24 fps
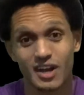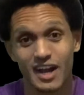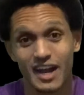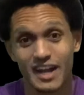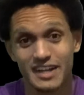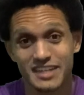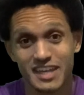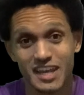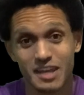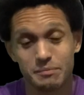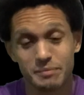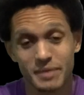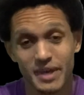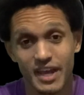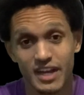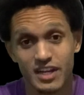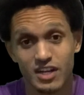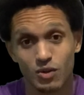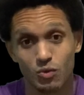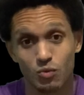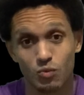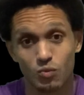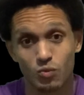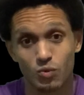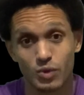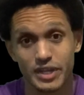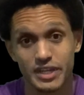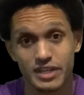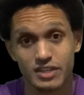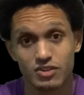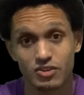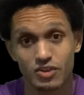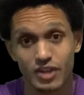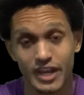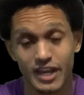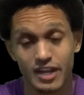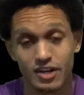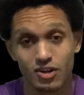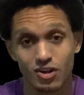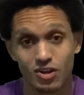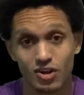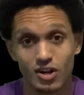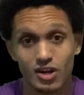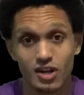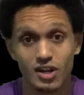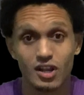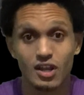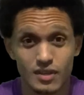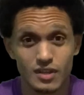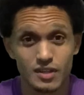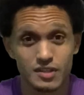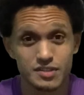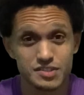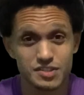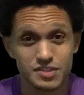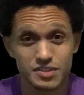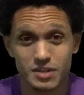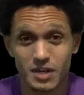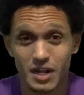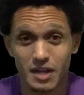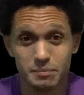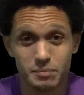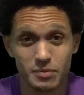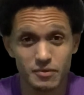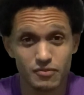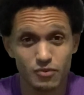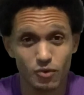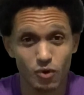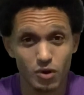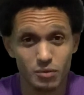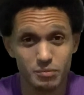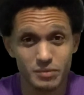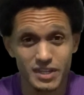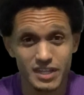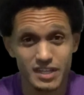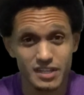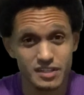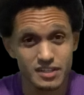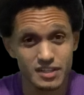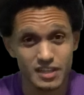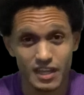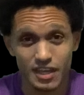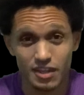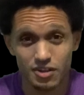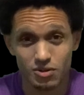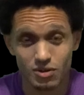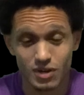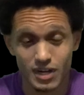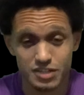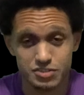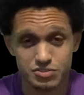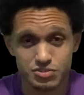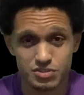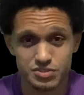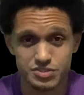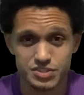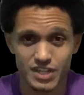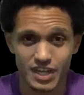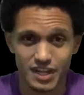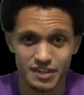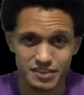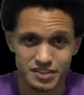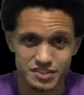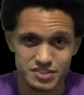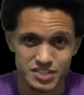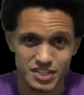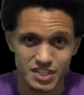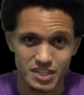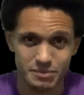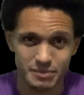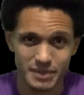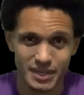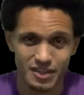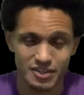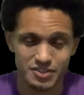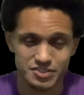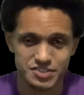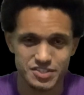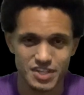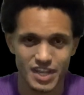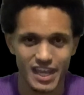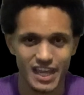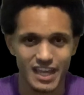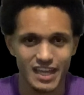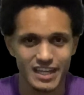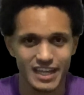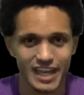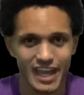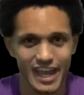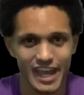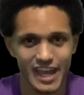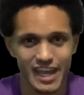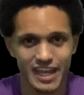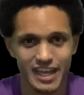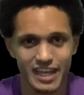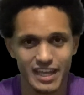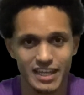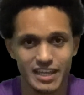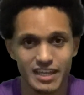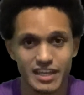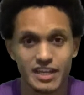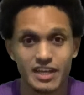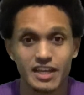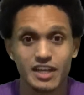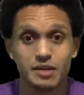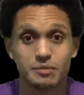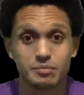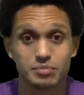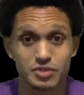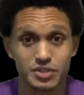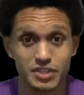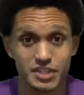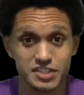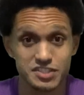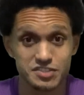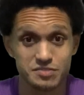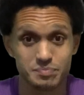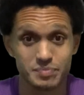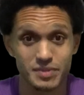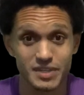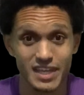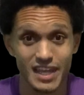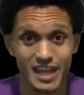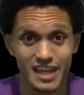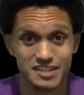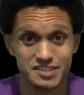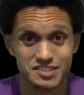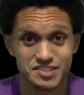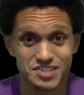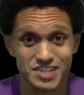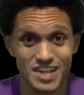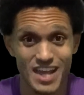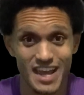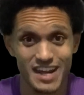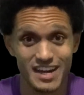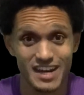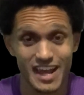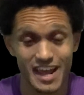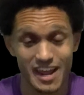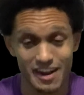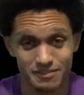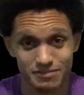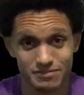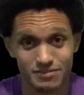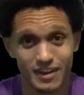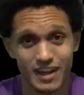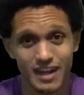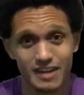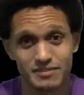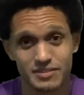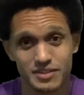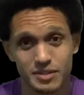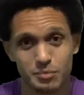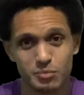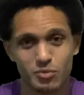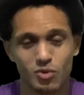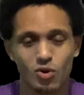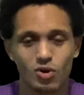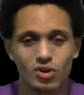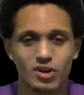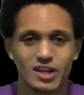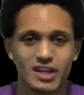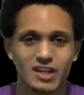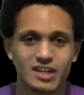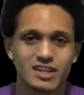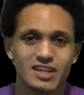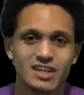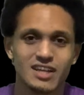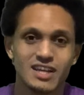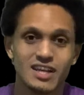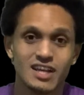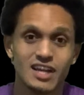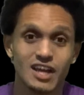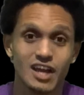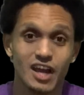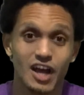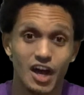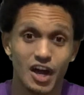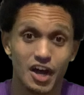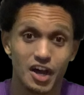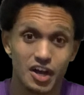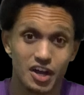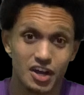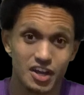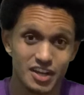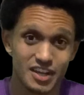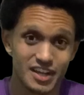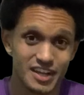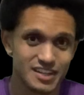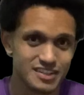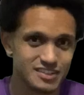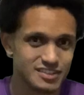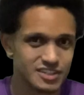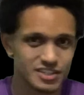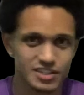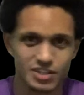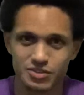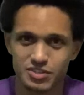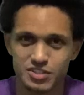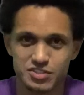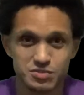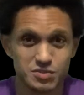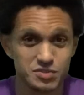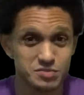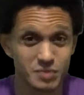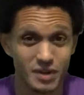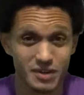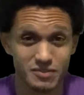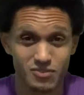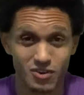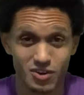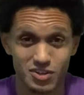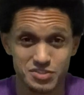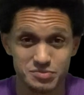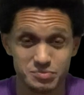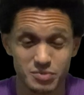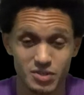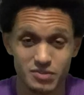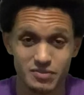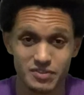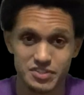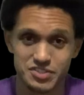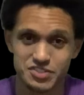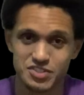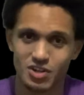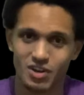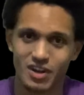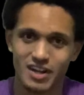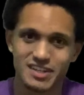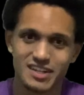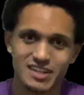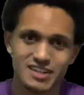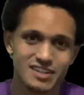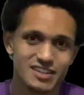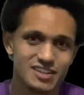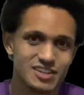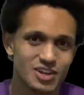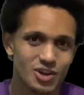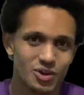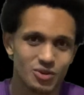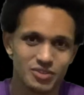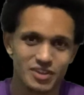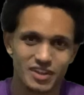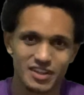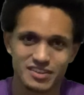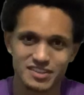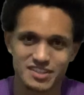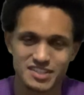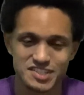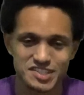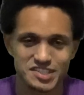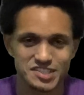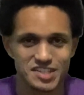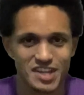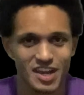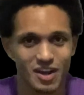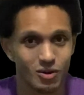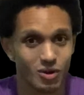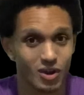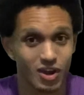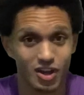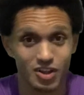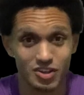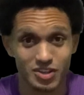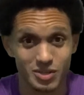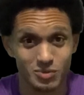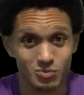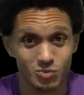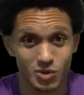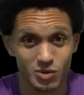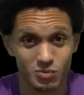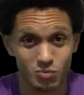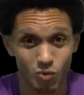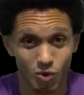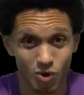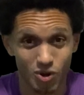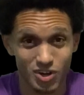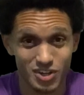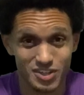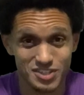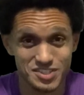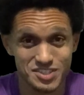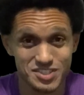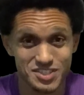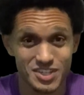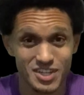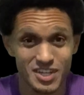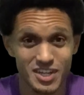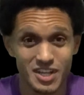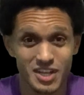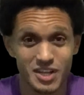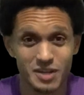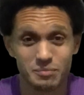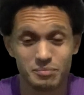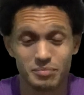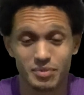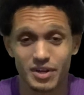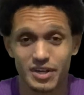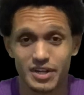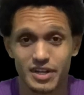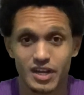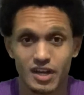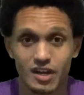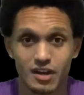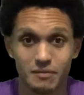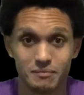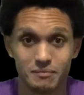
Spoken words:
I came back a week later. So the night before, me and the other extras got this email saying, hey, please be at set at 5 in the morning. And, you know, this was my first movie, so I didn't know that this is how Hollywood works. But,